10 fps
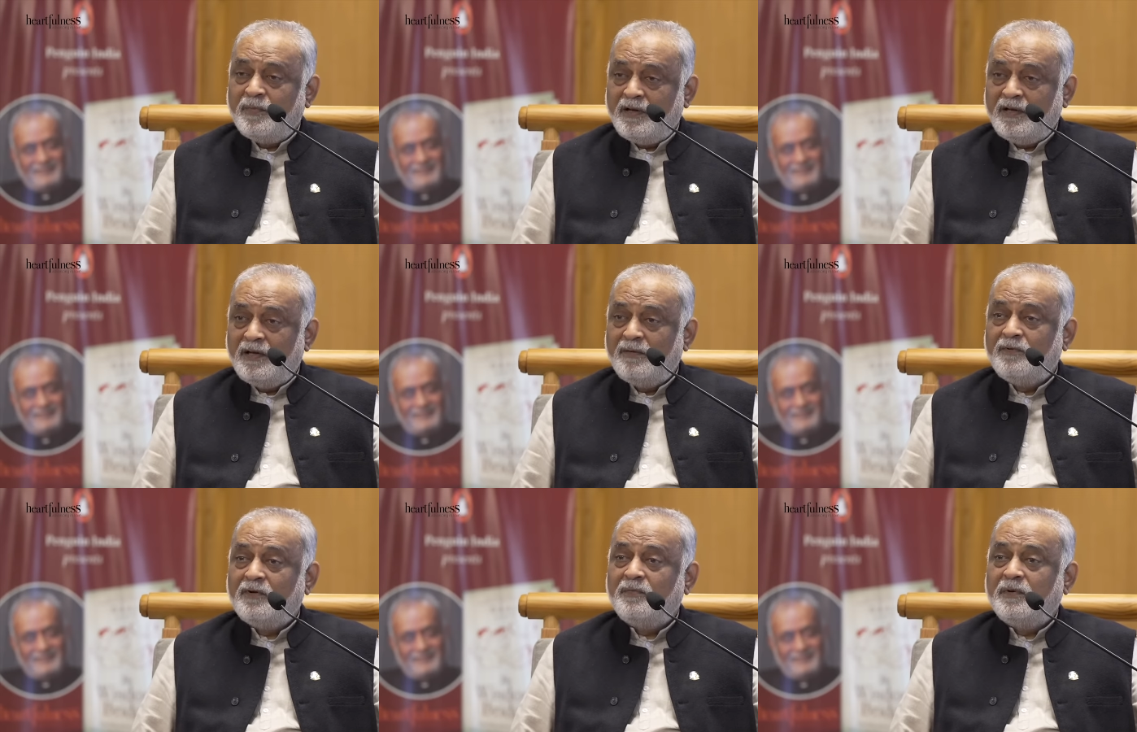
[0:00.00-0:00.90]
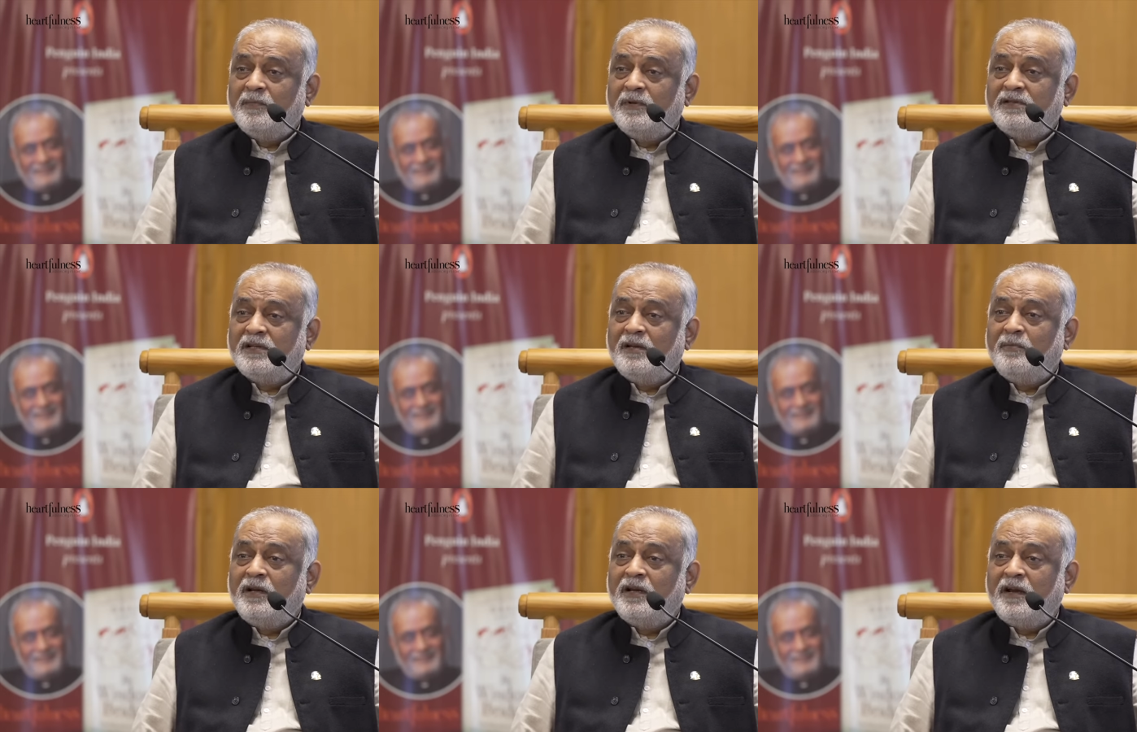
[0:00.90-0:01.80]
Speaker 1: money, if good people say
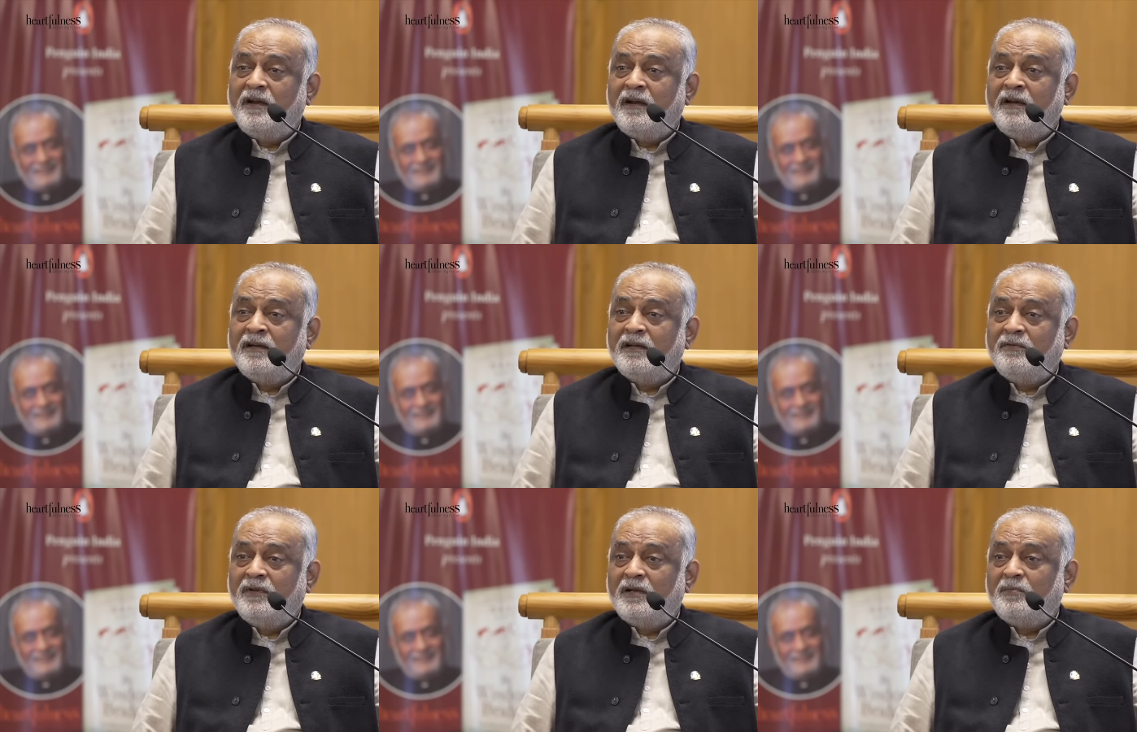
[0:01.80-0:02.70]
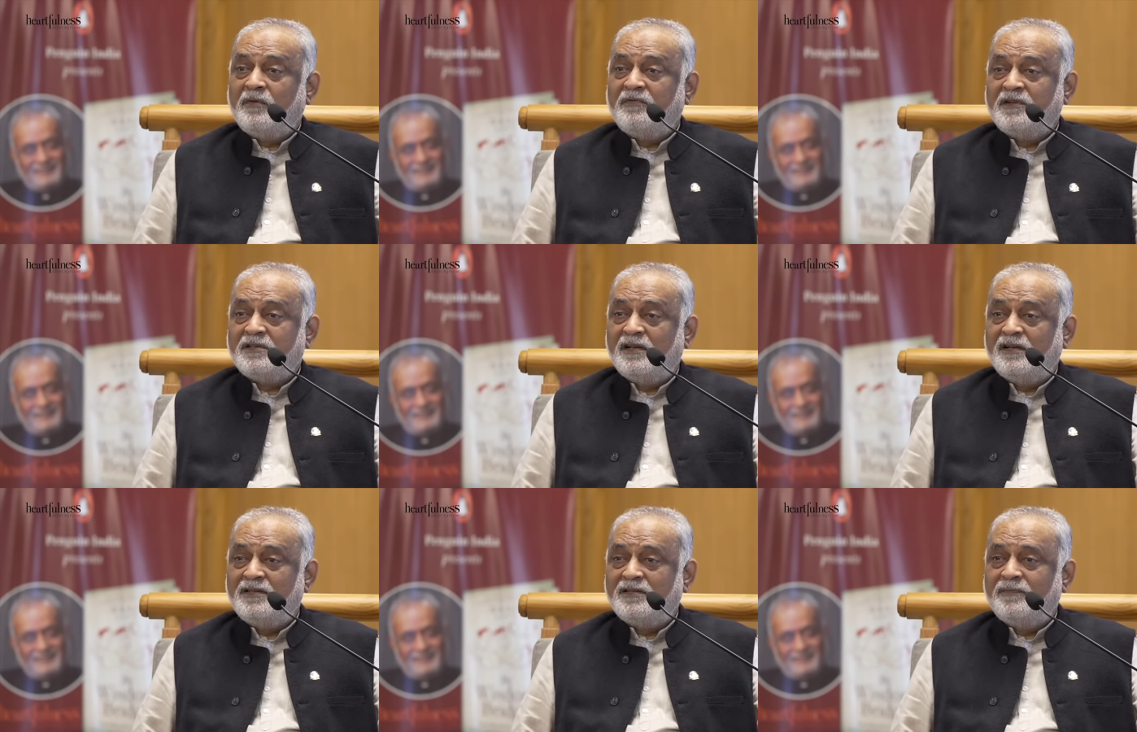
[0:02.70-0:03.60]
remain contented with their
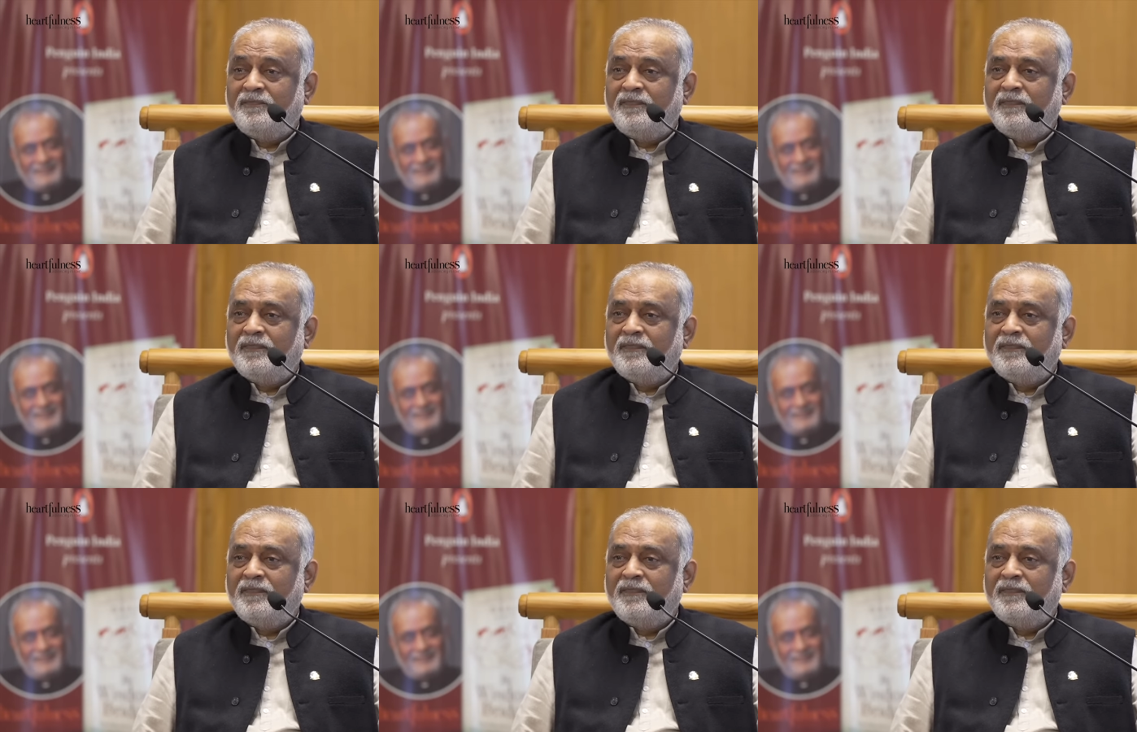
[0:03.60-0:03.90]
professionalism,